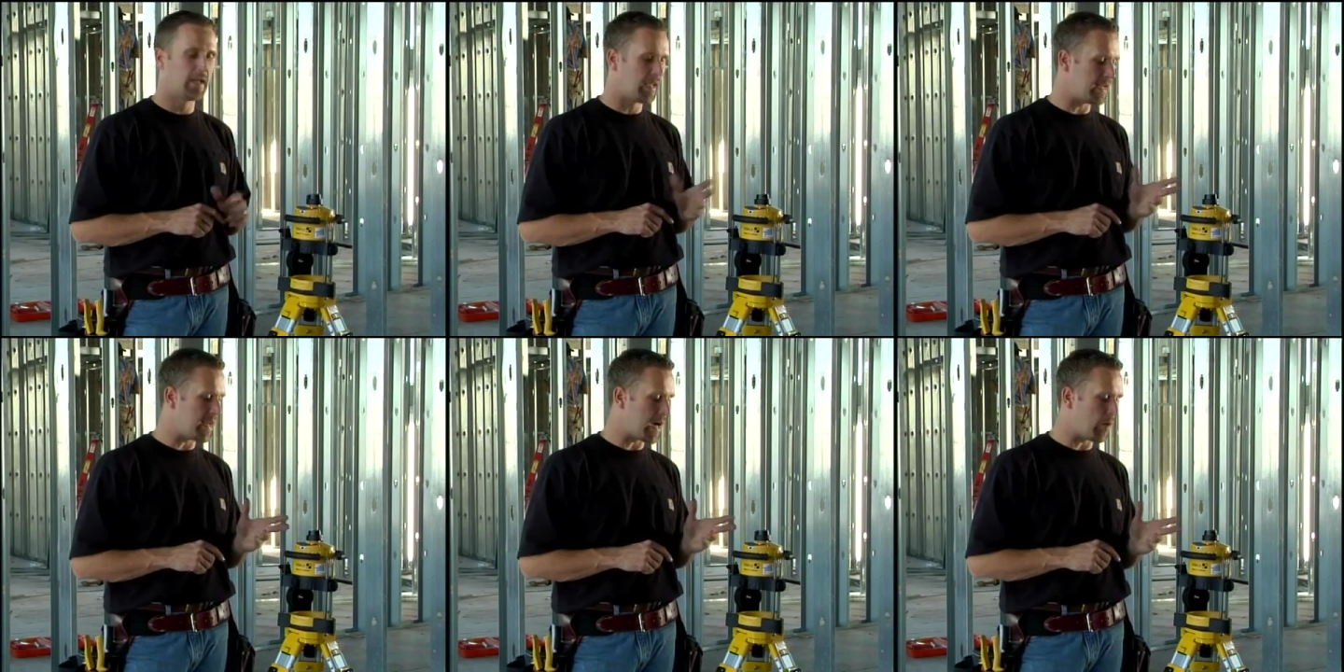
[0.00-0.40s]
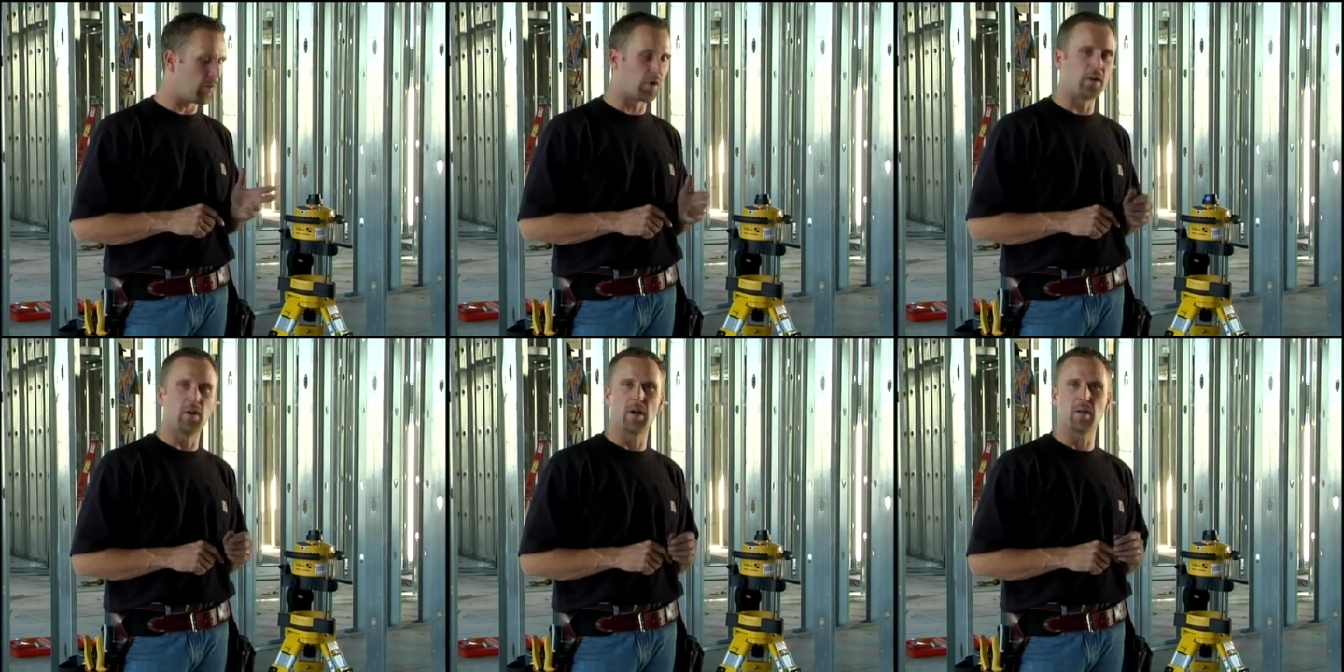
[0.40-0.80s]
and now
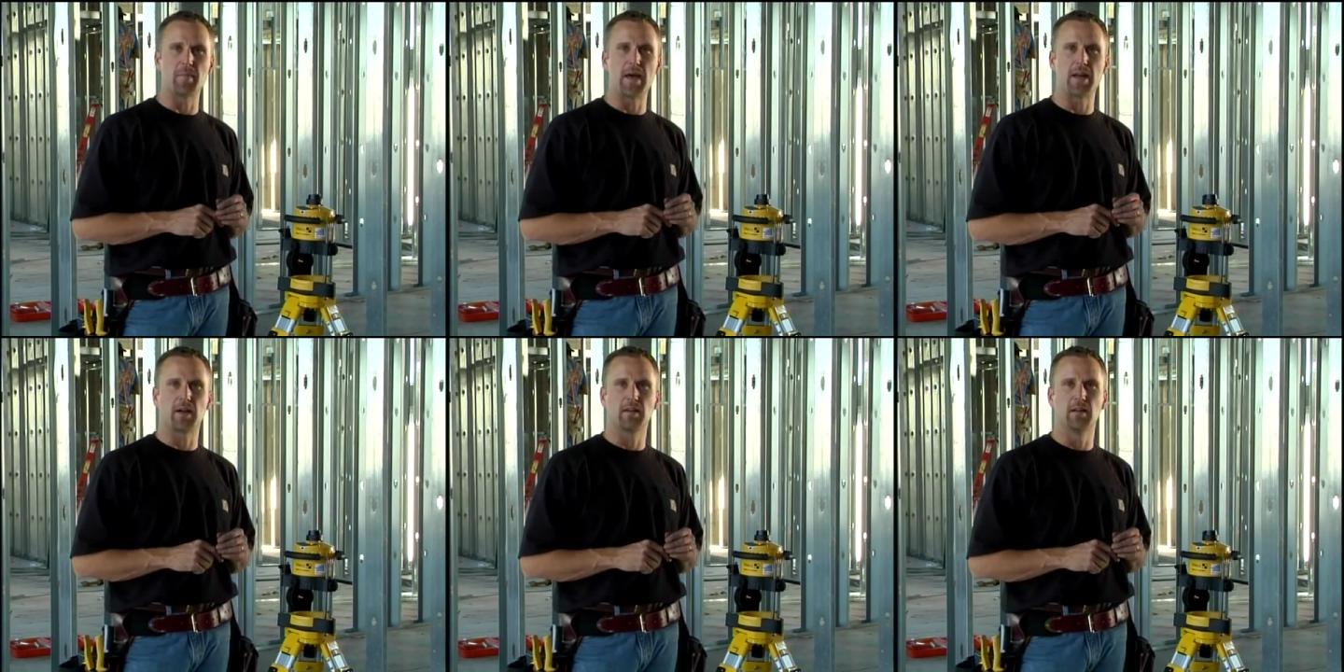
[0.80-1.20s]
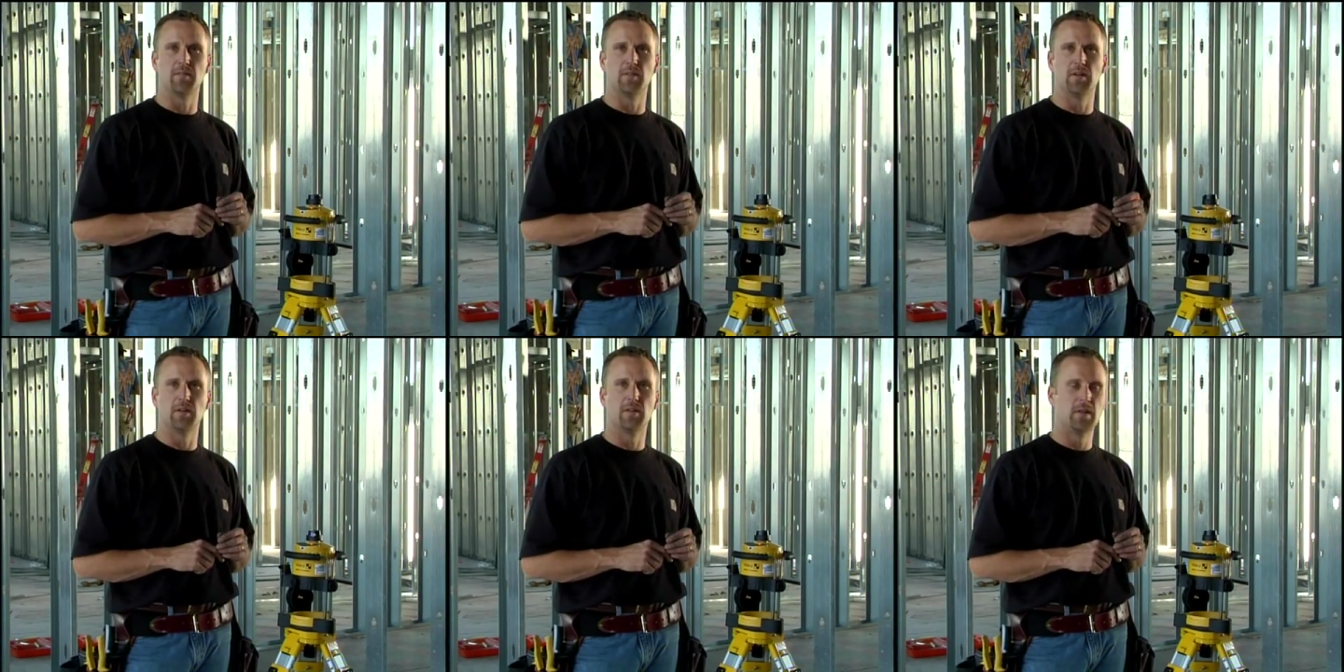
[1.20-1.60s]
we're in automatic
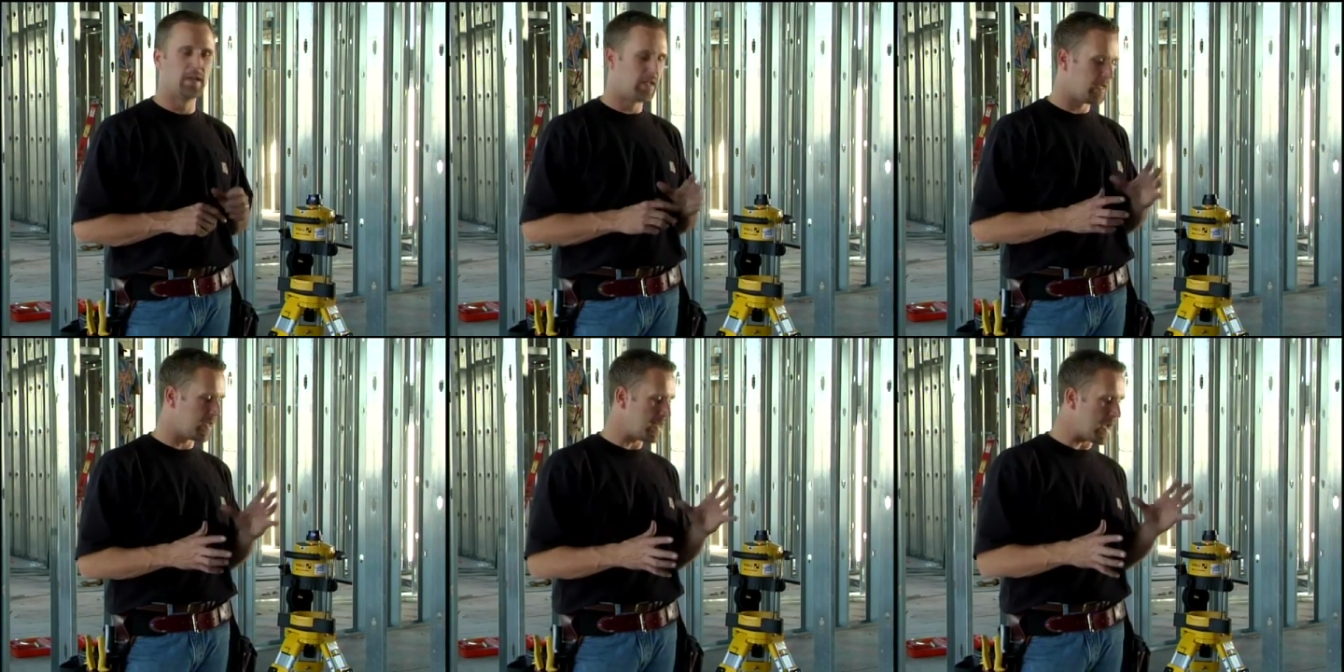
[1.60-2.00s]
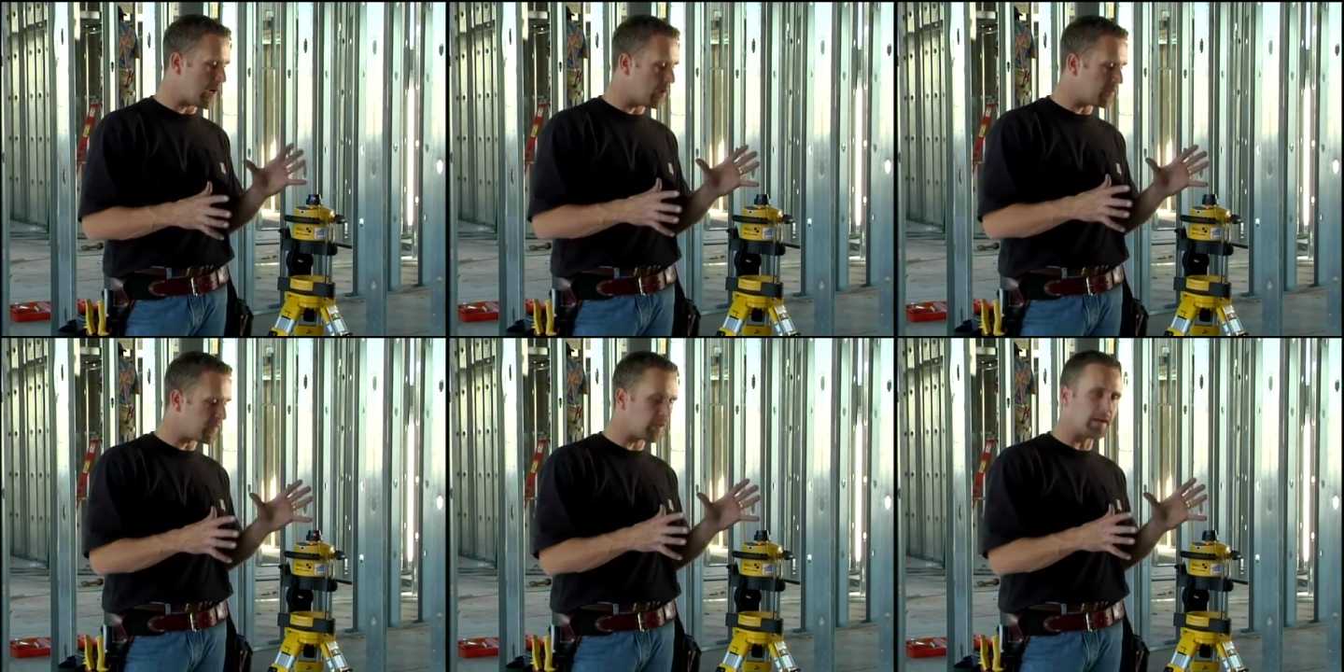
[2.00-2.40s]
level.
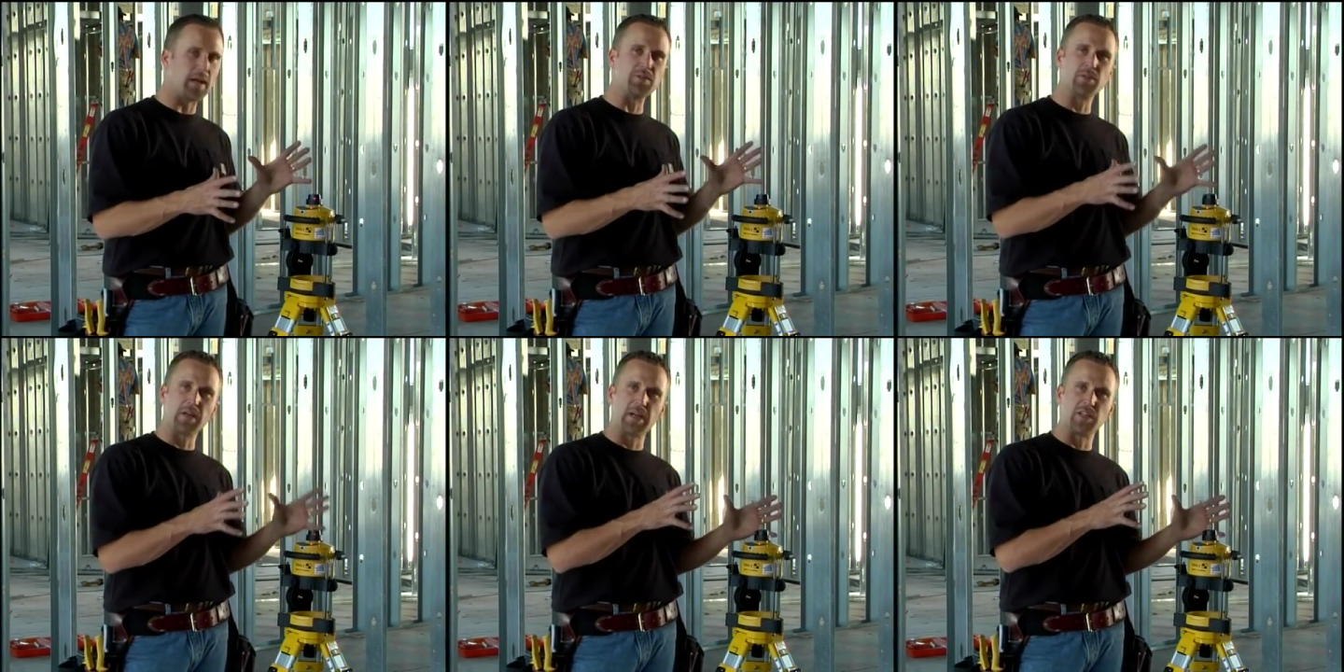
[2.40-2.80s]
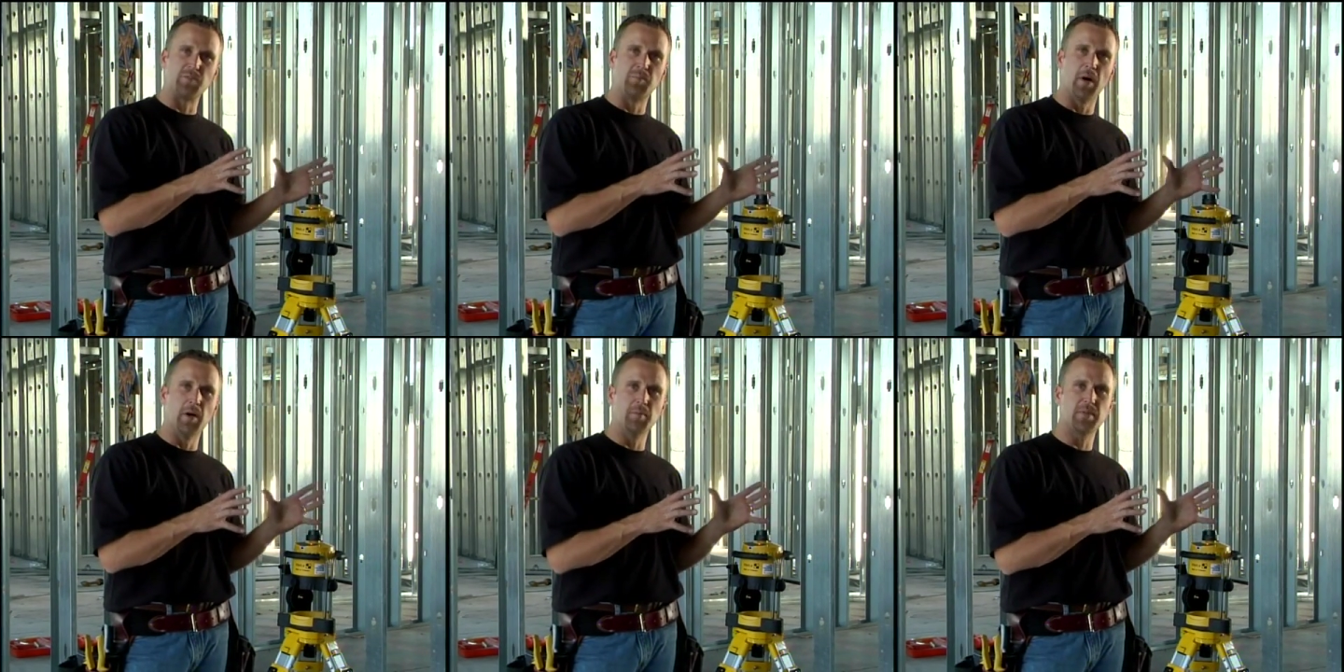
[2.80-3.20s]
Now if the laser gets
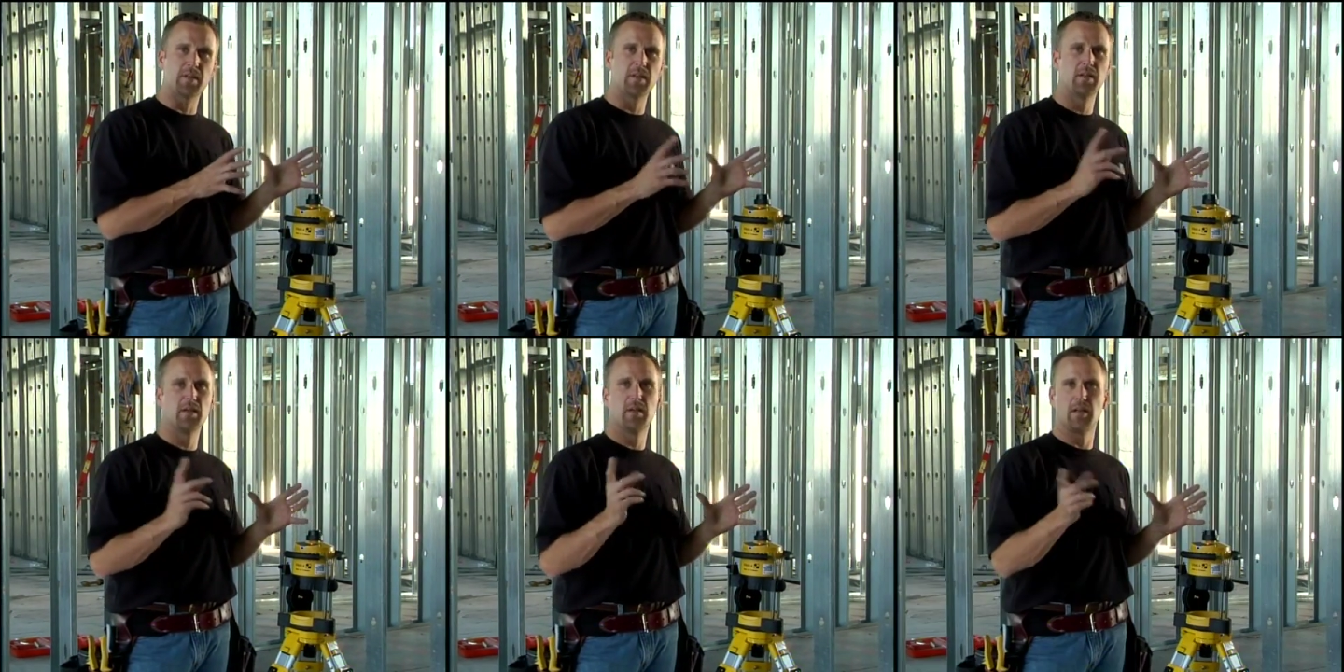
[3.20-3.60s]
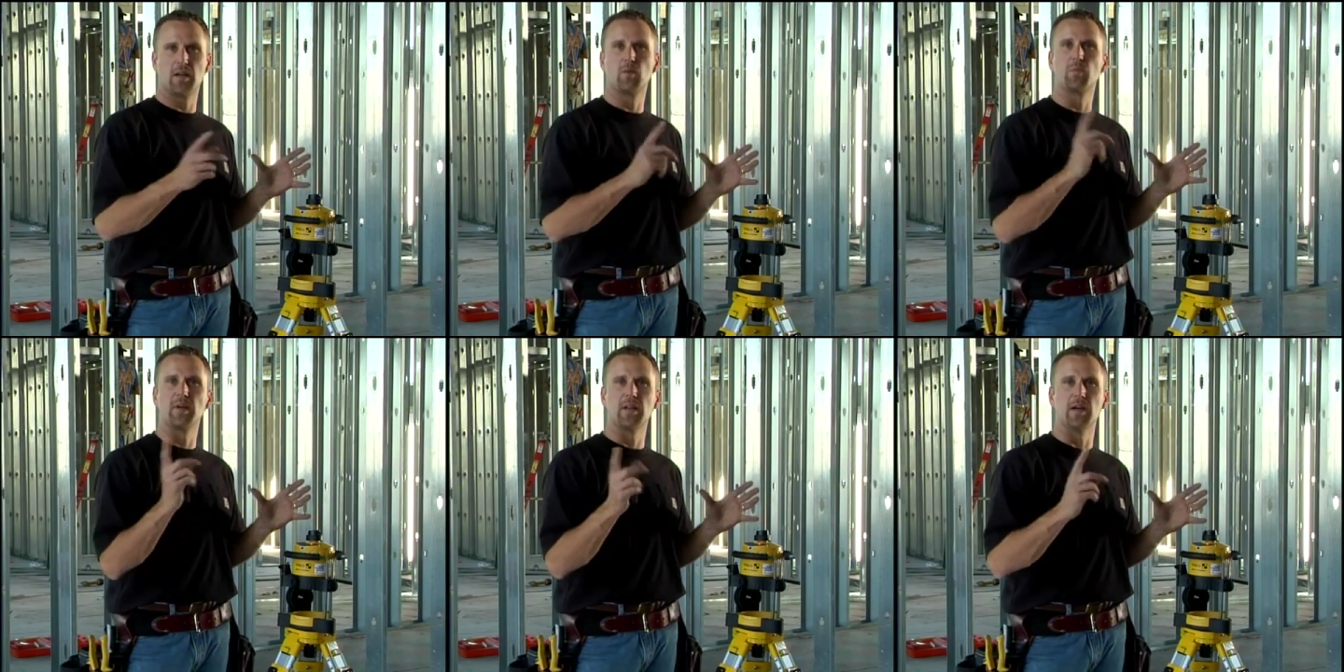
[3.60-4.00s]
bumped,
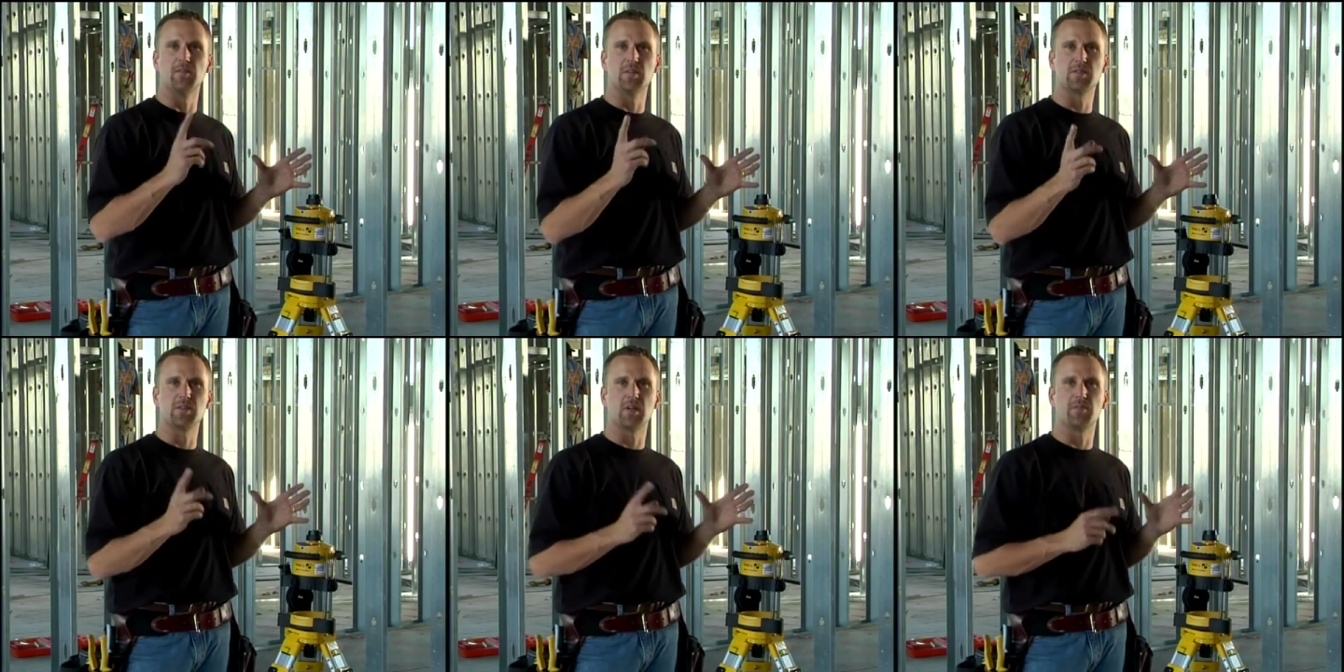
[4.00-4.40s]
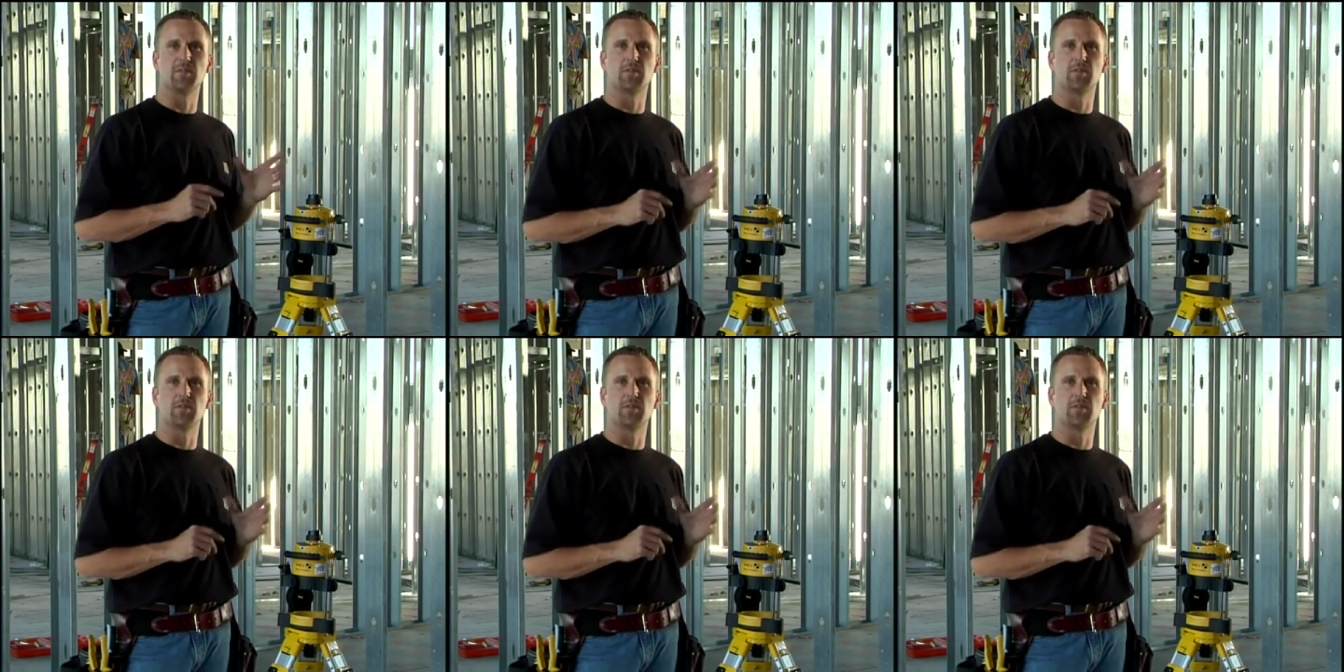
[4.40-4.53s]
it'll re-level itself and